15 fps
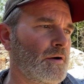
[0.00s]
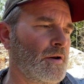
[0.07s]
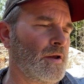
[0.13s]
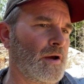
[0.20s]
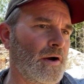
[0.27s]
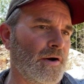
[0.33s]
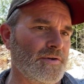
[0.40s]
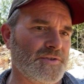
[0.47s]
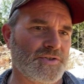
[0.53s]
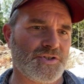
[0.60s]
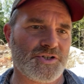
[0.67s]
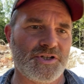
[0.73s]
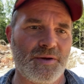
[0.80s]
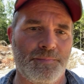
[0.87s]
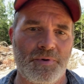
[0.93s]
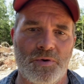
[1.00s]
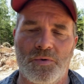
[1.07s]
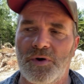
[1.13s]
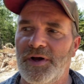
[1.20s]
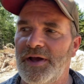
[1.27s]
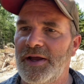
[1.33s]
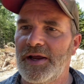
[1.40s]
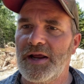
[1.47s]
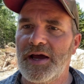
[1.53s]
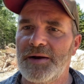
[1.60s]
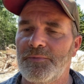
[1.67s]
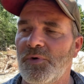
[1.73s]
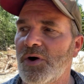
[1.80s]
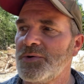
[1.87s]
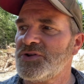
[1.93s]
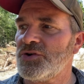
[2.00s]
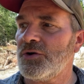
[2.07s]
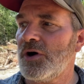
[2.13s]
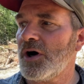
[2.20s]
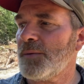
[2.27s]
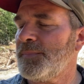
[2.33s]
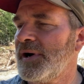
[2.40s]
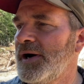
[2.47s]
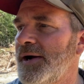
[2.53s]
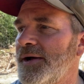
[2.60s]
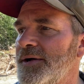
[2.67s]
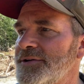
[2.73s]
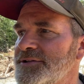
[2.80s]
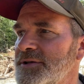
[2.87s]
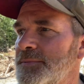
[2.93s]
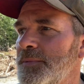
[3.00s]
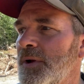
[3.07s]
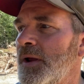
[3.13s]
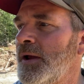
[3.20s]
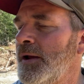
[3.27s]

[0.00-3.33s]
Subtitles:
and I was snipping away, and I had a bunch of rock piles and